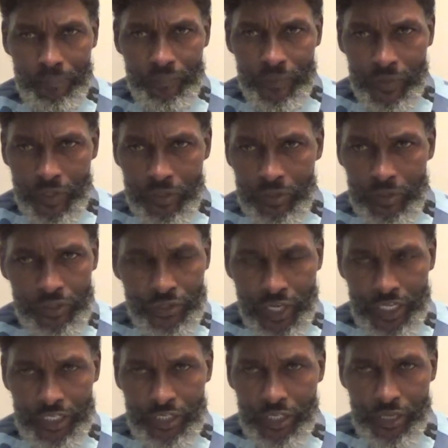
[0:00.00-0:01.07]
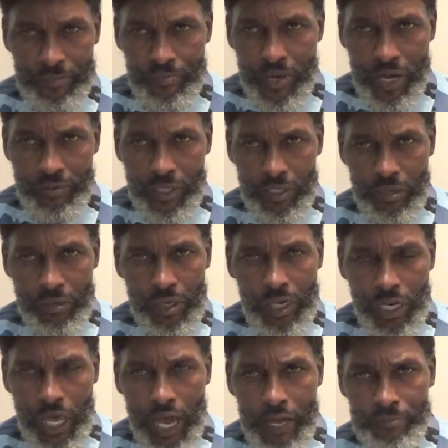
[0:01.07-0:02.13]
You know, the United States probably gonna
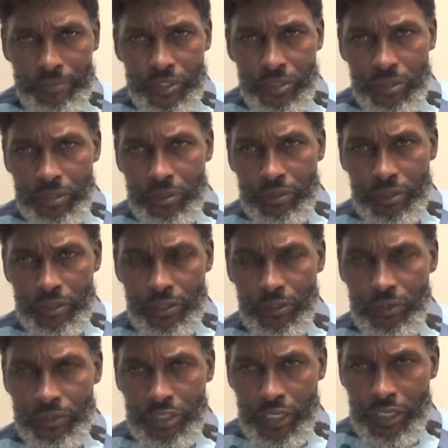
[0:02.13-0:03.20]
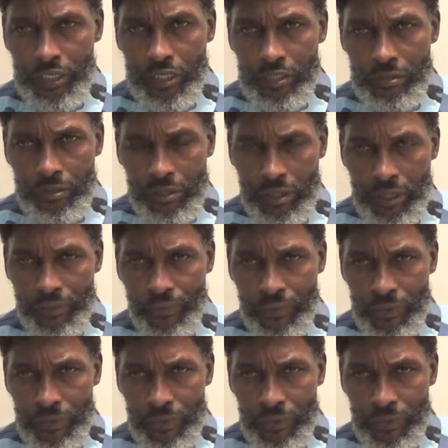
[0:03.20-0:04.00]
collapse. You know, then it's gonna,